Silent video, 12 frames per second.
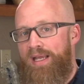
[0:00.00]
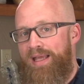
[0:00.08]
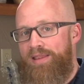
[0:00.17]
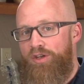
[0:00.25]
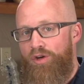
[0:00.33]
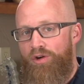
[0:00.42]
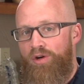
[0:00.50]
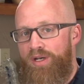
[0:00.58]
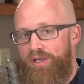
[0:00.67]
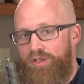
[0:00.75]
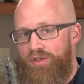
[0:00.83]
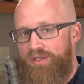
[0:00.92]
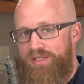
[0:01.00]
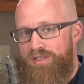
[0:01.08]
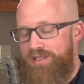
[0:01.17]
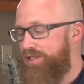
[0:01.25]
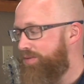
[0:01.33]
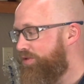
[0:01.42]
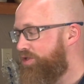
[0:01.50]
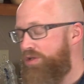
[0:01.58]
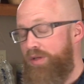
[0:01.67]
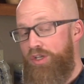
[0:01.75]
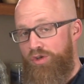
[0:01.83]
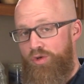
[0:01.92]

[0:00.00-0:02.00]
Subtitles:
and the neuroendocrine system so that